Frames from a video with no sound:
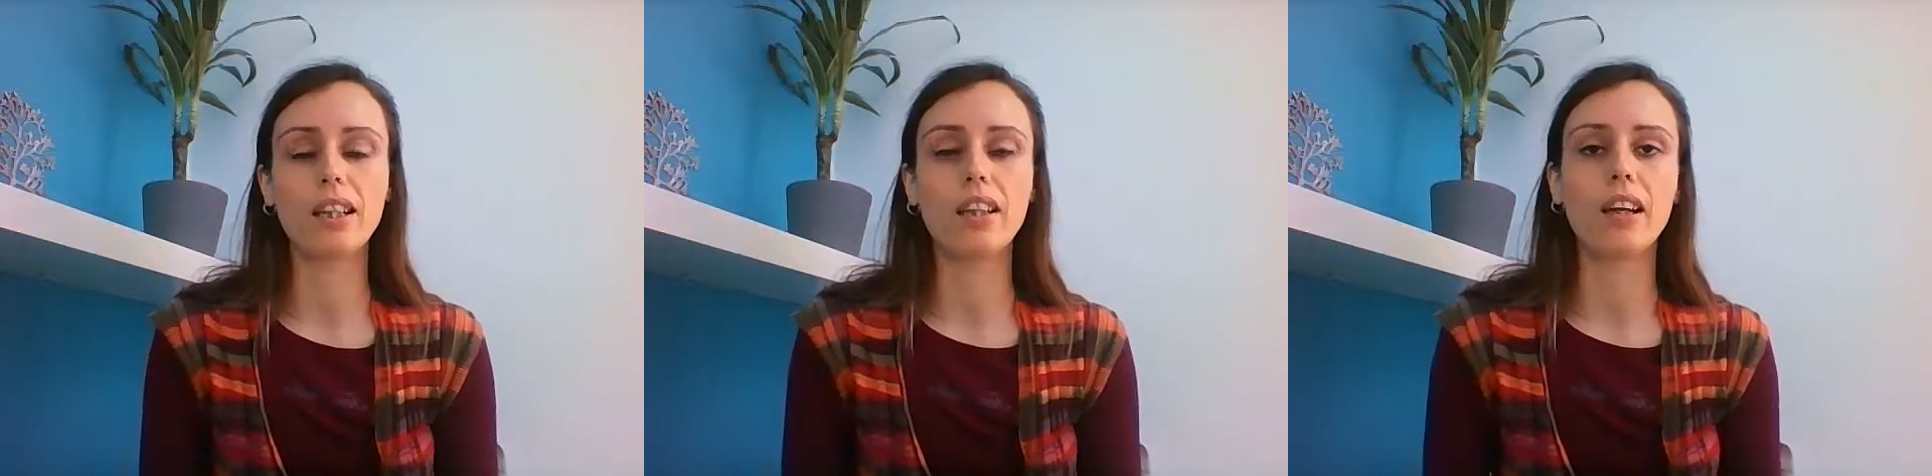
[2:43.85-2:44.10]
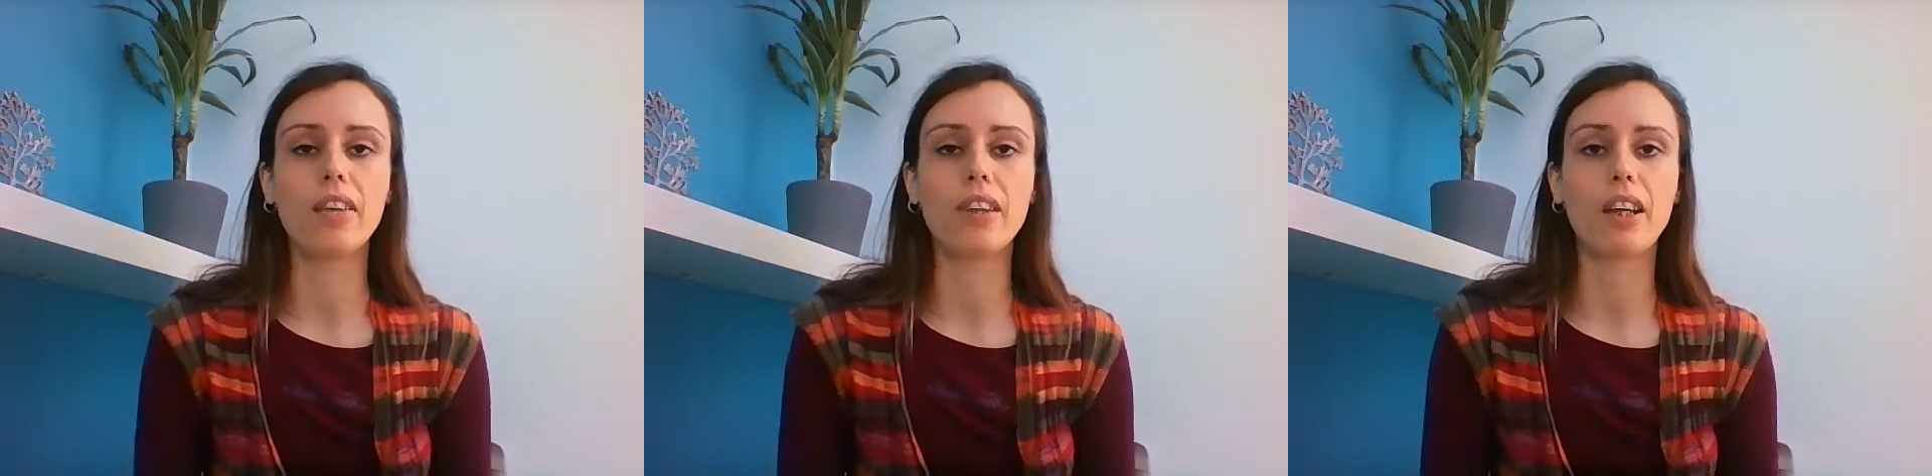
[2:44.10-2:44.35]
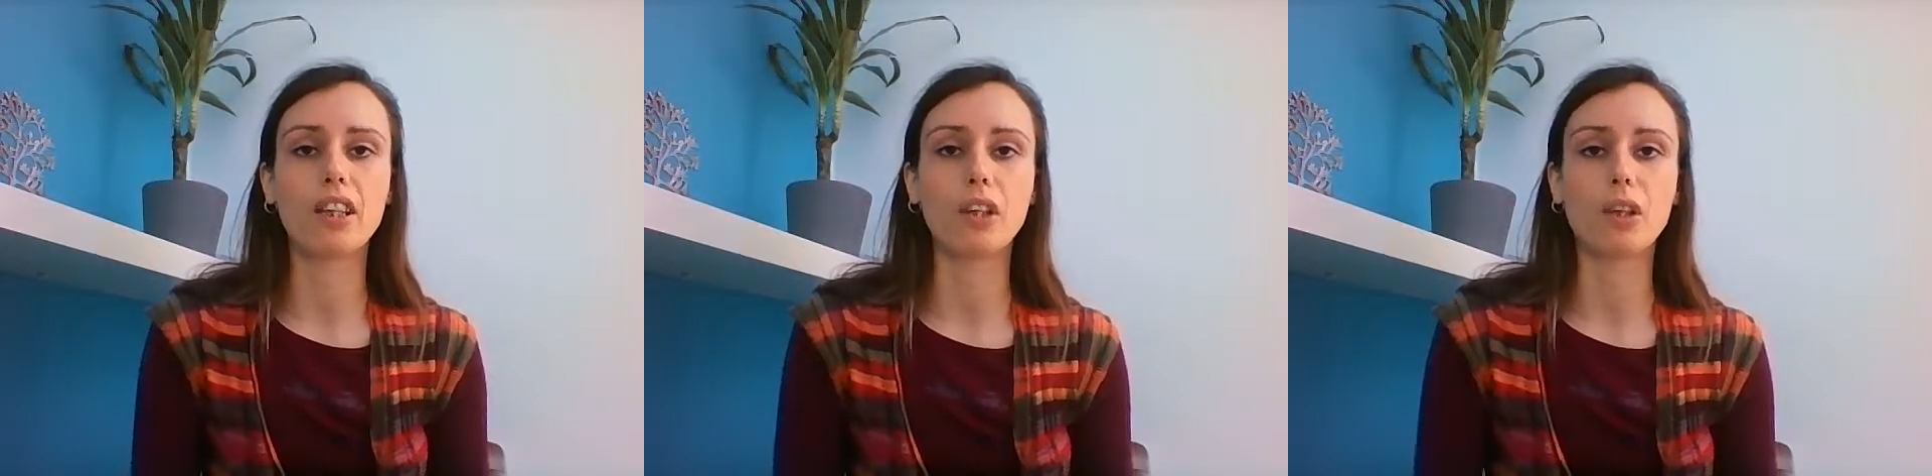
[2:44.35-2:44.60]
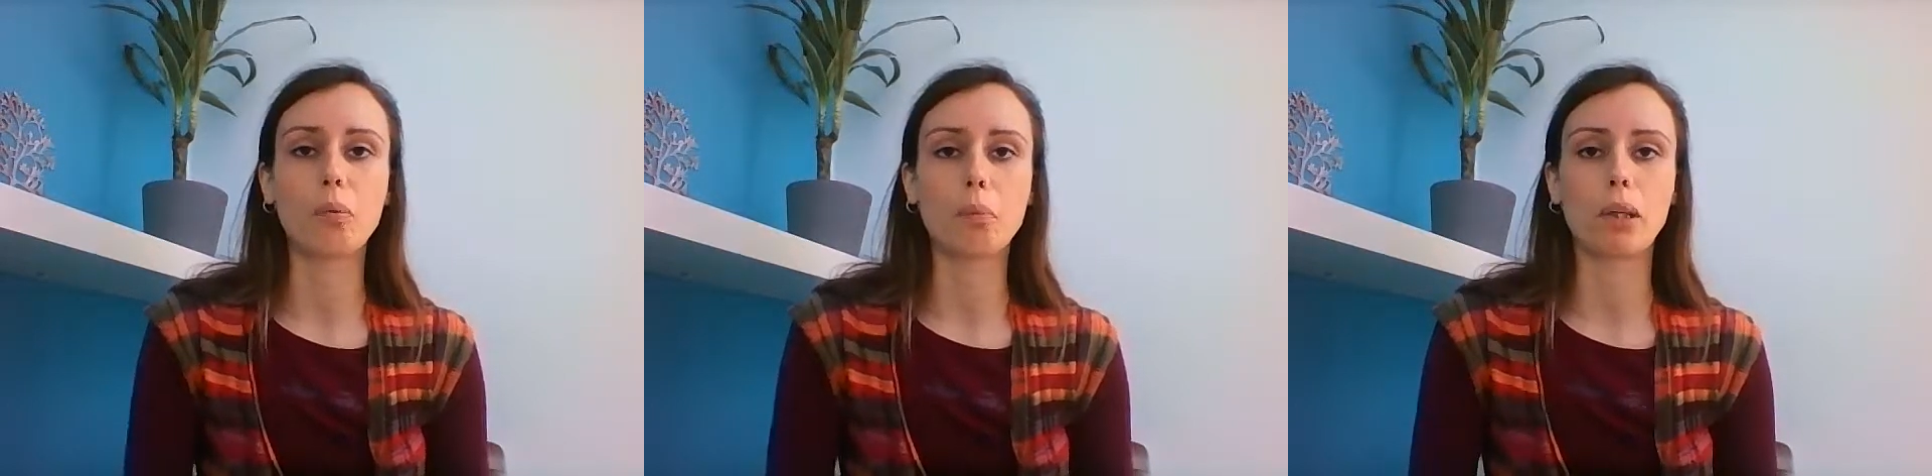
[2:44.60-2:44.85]
and then you
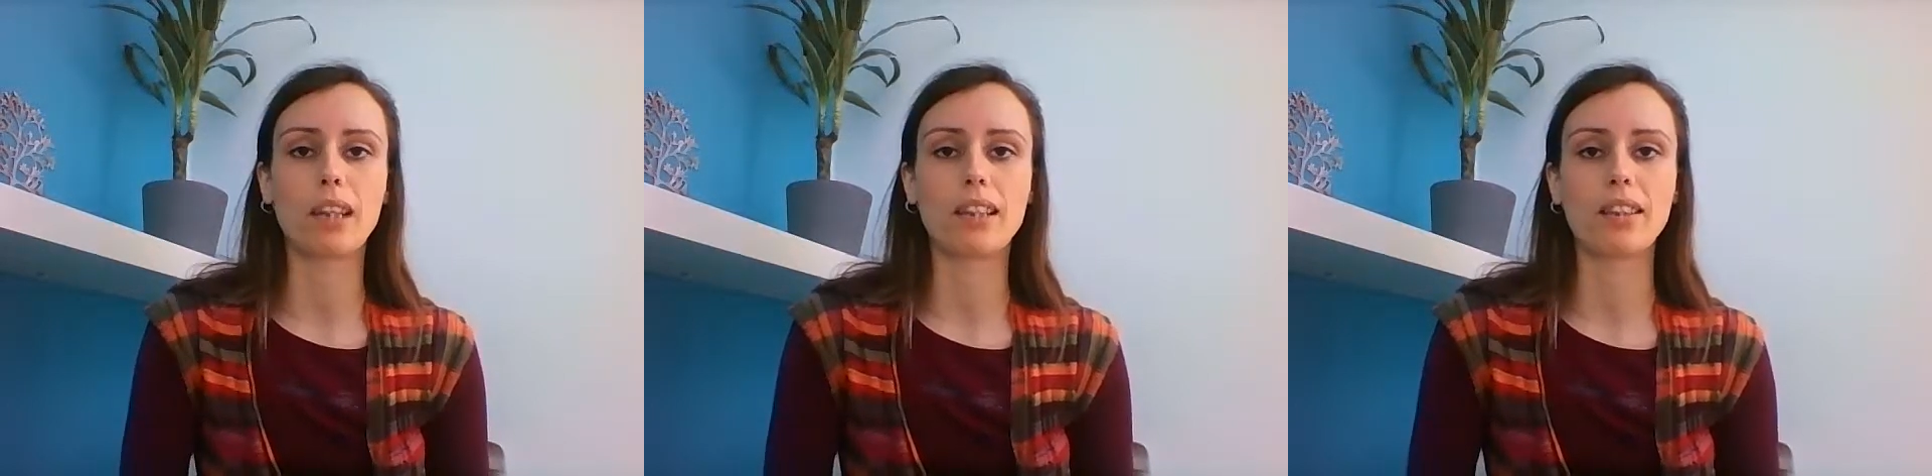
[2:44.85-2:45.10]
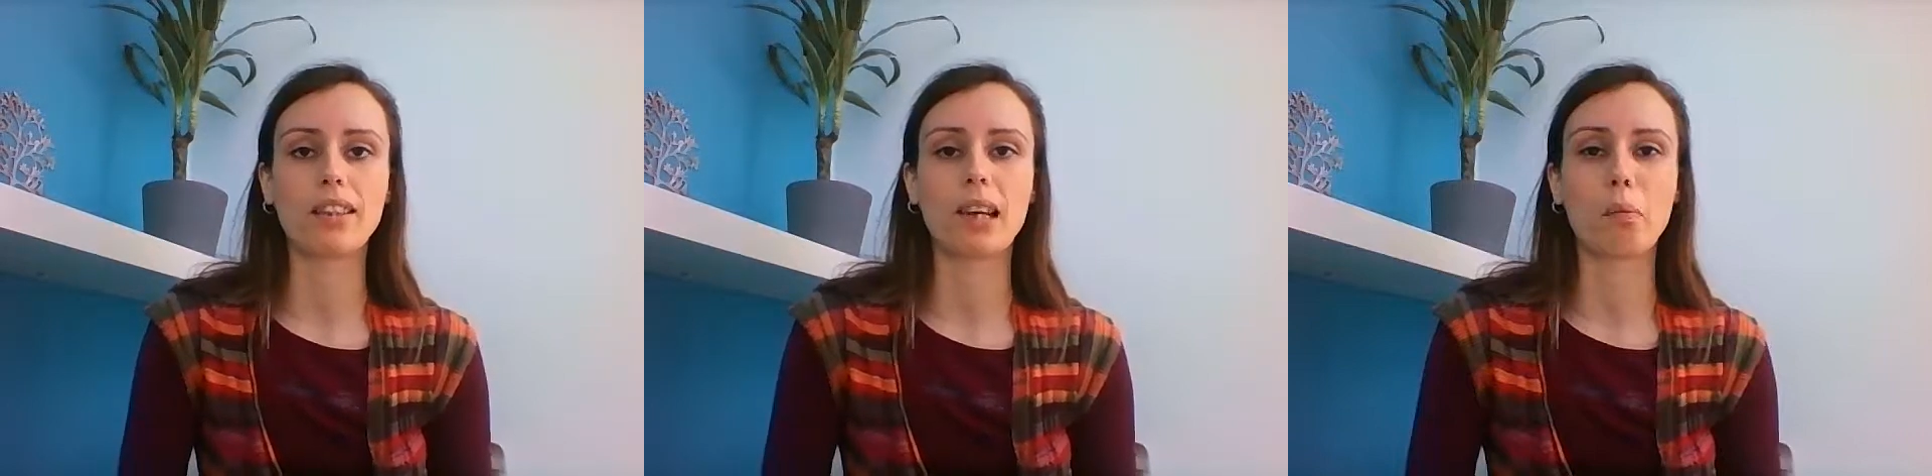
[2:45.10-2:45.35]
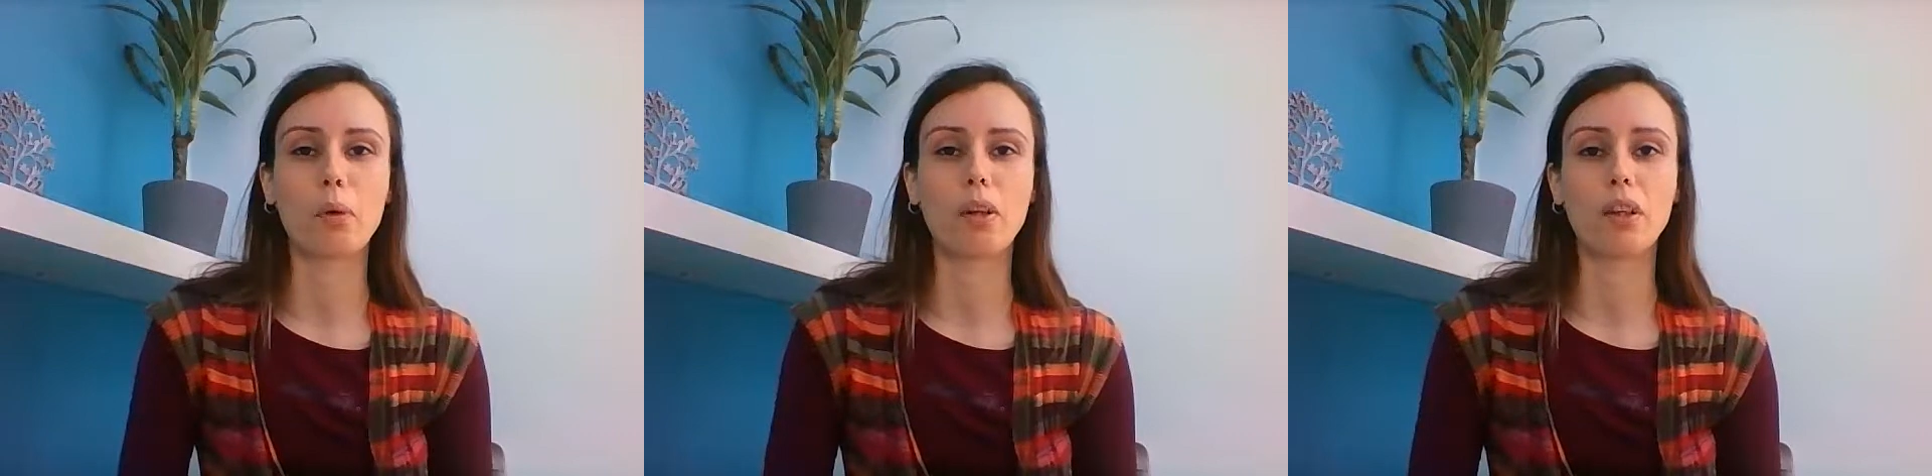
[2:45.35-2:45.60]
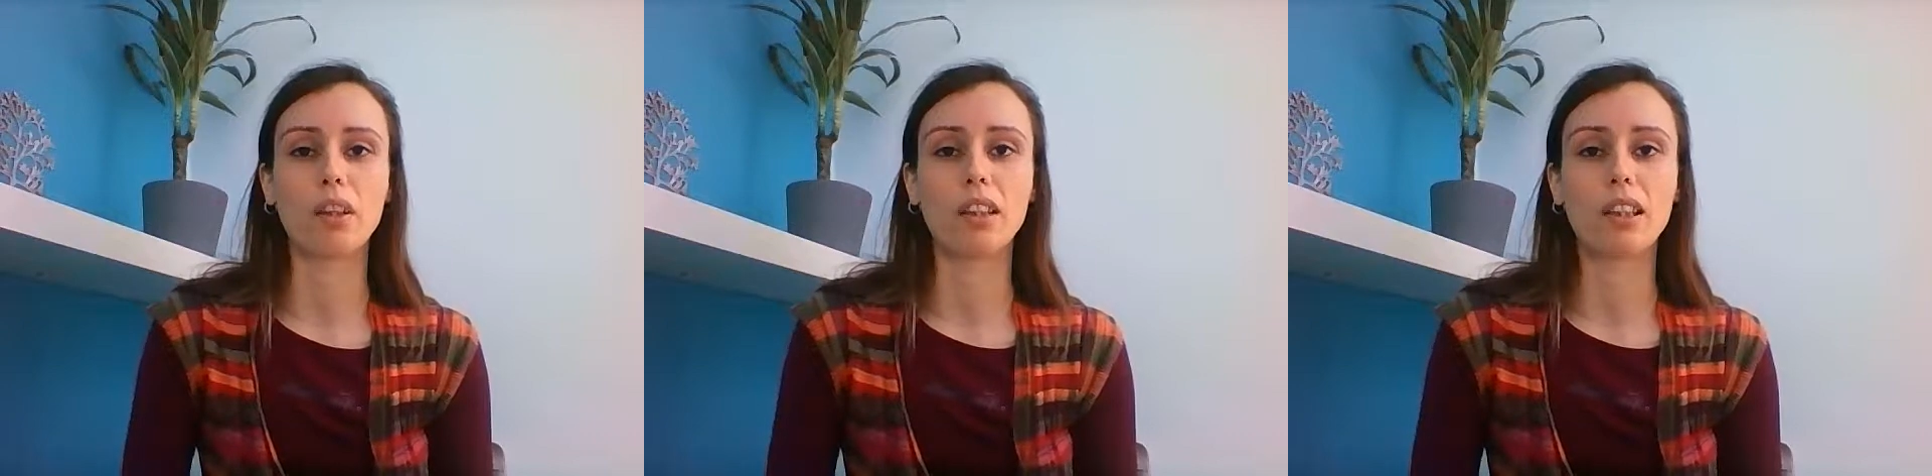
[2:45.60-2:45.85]
can begin to tap on,